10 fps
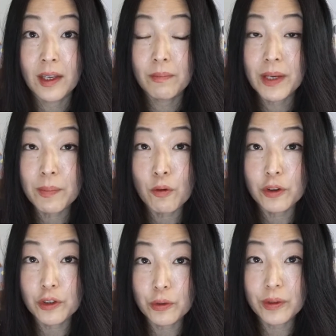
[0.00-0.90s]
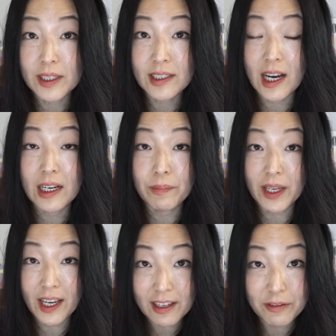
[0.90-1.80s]
People do this kind of
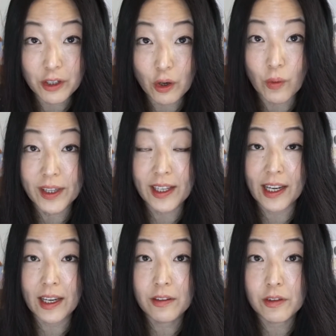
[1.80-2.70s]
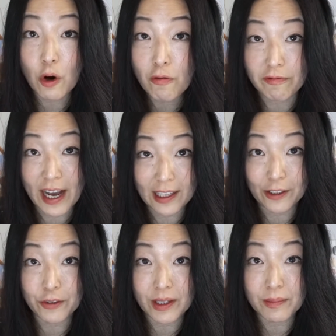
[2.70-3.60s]
behavior when they don't
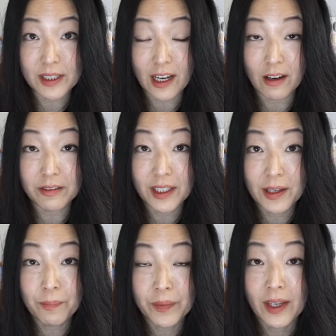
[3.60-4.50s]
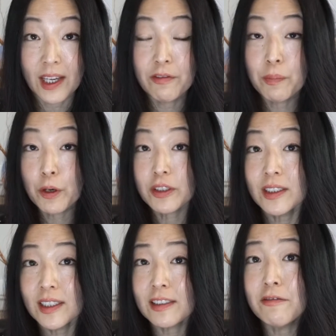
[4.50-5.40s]
value themselves. If a
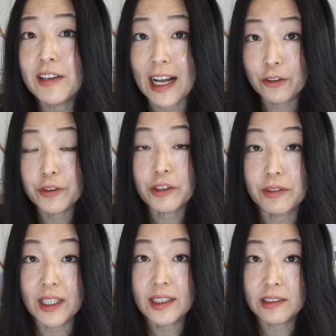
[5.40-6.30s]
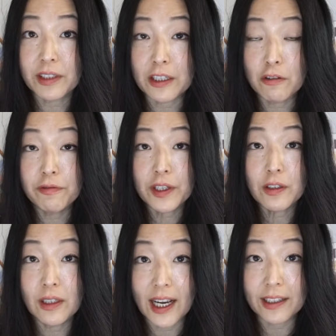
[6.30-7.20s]
person doesn't value their needs, if they don't
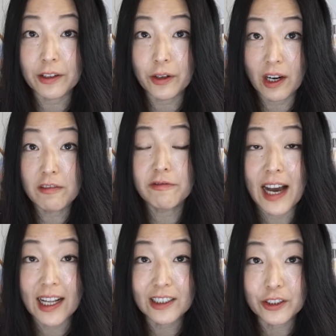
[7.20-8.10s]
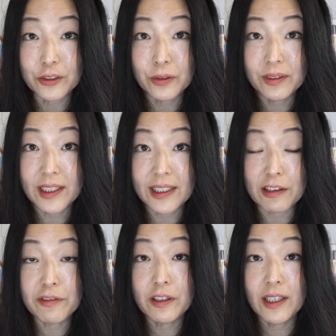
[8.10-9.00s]
feel like they're of value, then
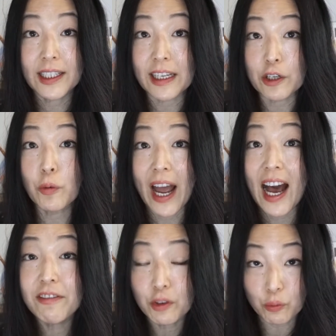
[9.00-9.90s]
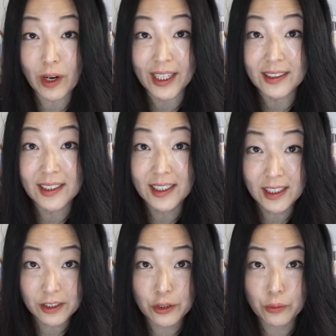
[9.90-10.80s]
they feel like they don't have the right
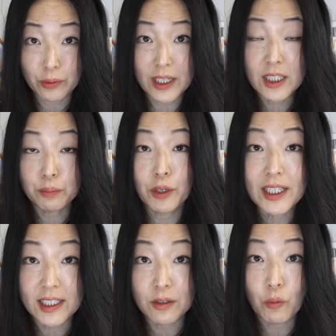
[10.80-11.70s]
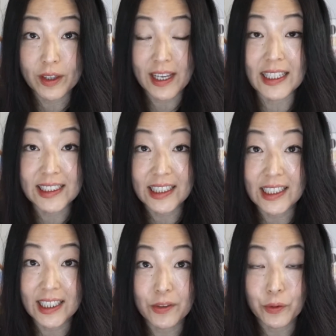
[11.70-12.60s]
to express what they
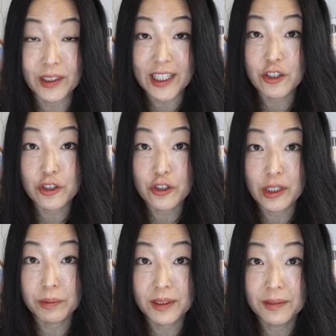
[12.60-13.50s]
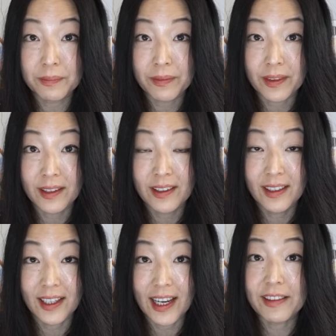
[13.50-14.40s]
need in relationships.
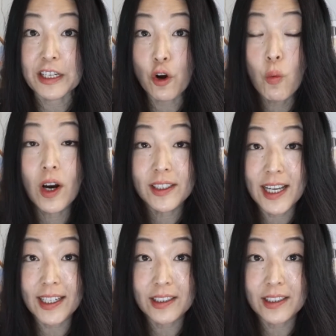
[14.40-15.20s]
And they don't want to take